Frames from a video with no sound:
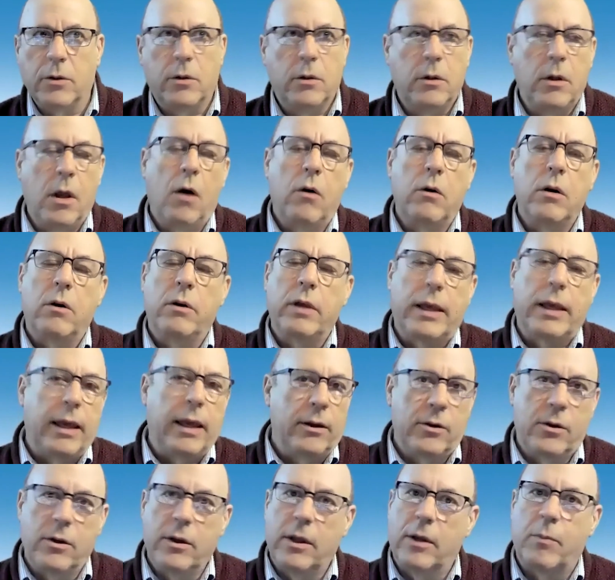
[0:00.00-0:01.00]
No, you
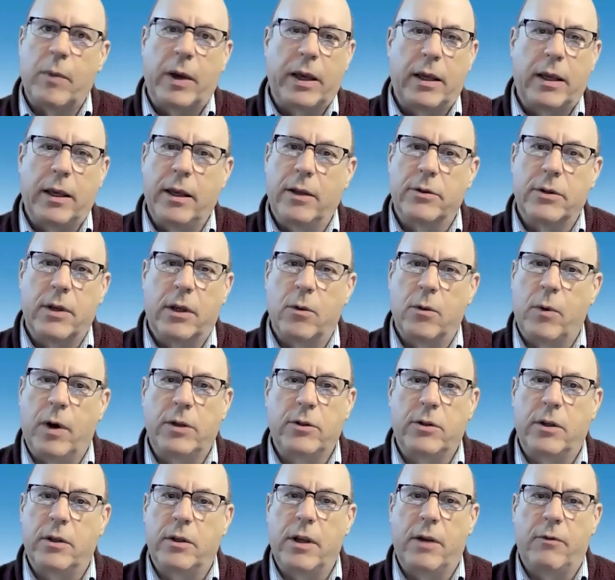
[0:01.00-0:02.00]
can't do that with my kids.
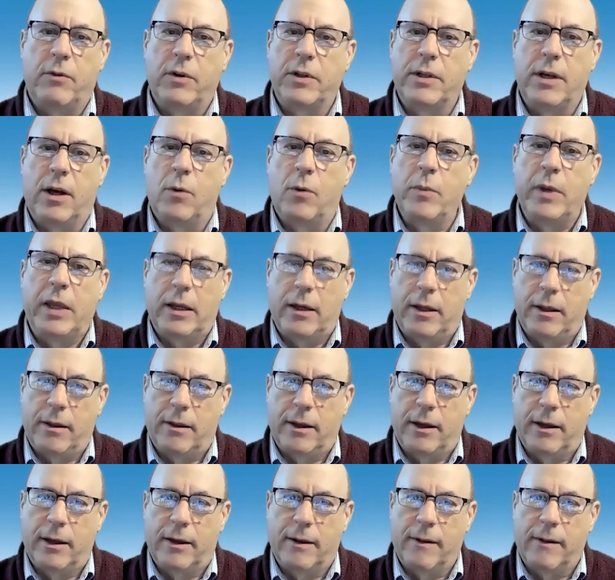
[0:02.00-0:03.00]
Otherwise, they'd never tell me
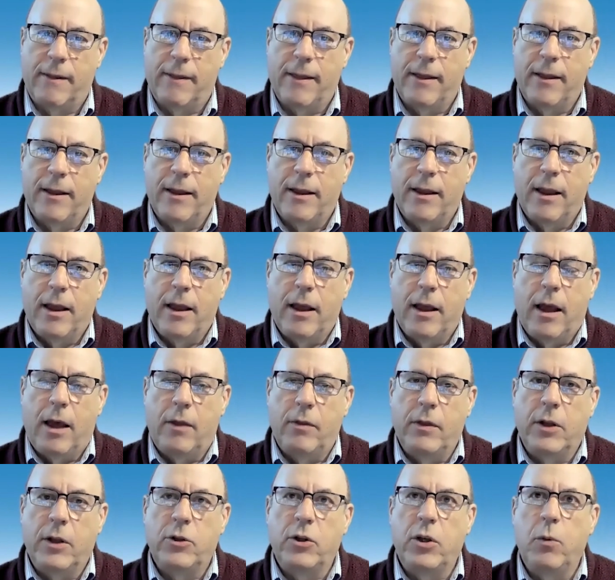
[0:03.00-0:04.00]
anything. And
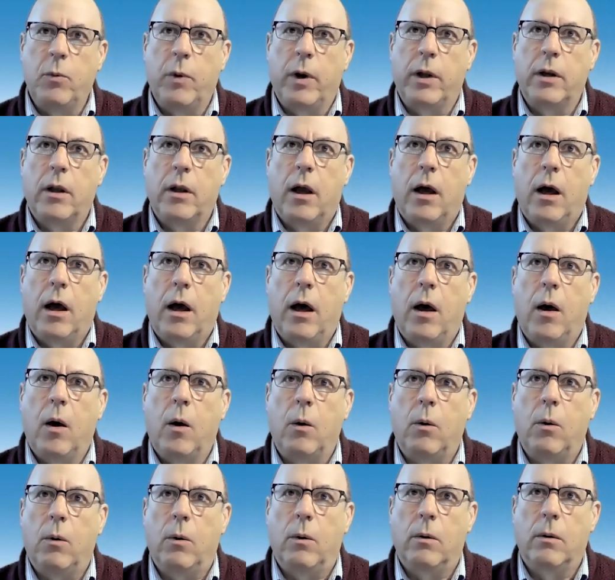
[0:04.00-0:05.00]
then she went,
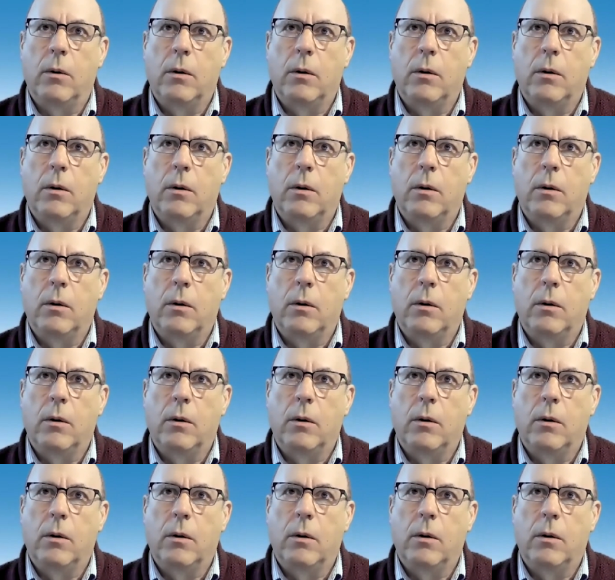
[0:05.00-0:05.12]
oh,